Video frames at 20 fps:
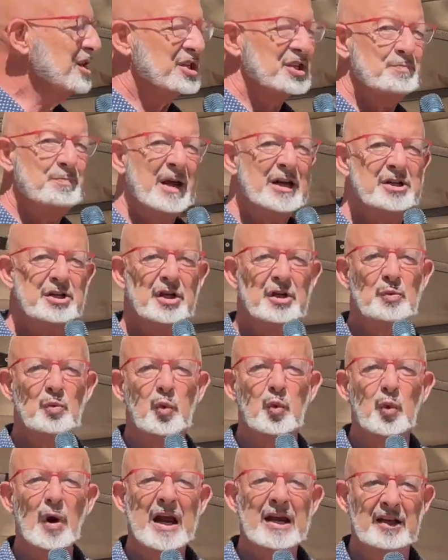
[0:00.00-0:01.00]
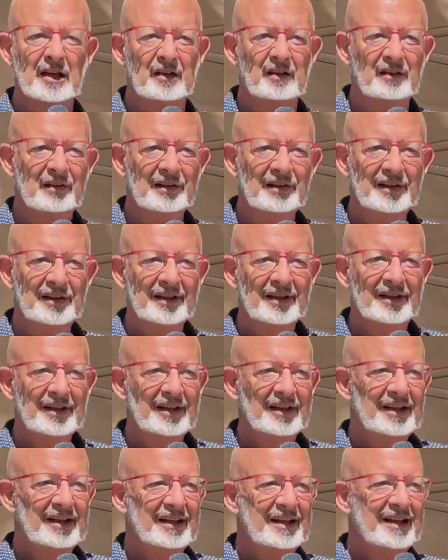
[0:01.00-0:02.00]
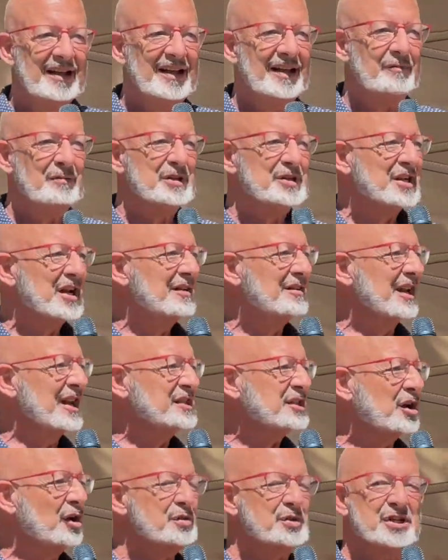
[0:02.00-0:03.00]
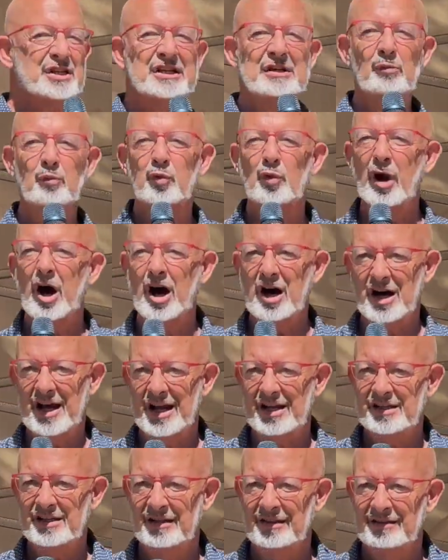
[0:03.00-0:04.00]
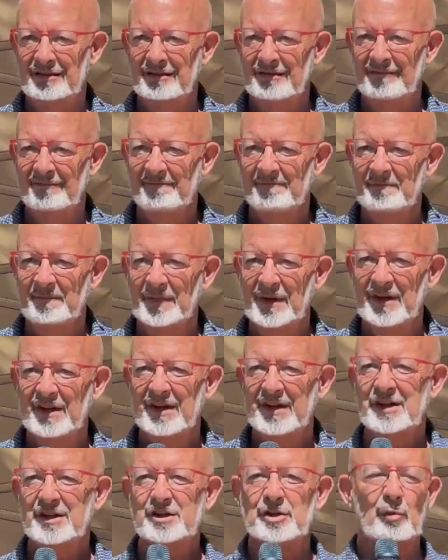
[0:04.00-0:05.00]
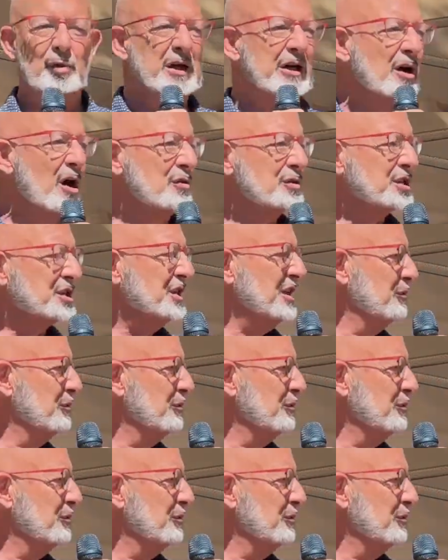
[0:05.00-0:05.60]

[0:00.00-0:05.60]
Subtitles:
especially rail. And we said, let's go see Rod. So we go see